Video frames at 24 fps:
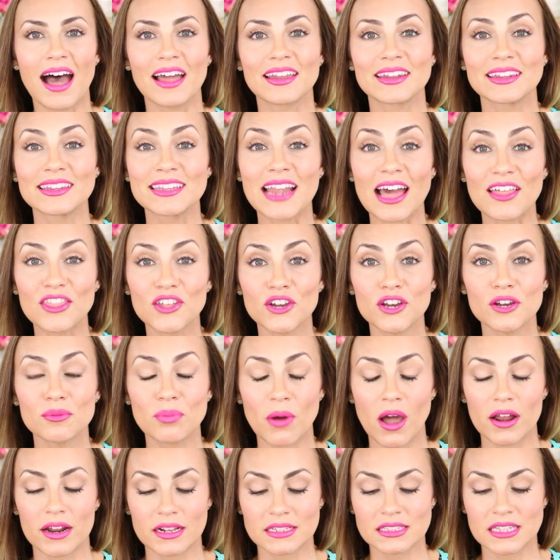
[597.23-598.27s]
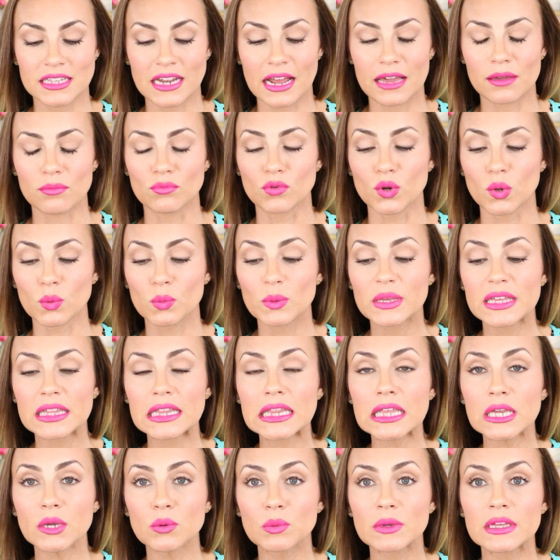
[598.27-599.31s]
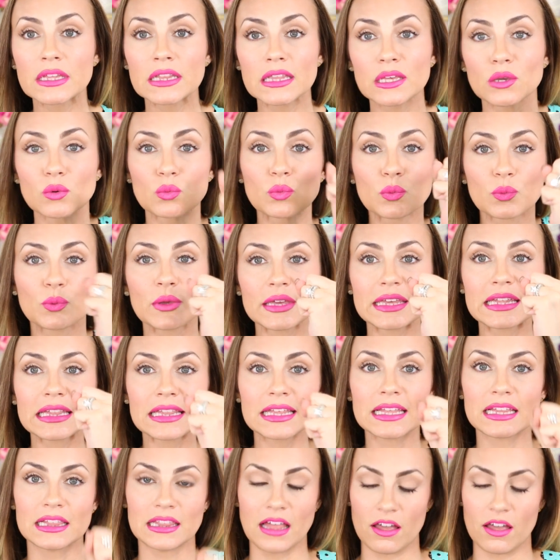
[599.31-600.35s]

Another product that I'm really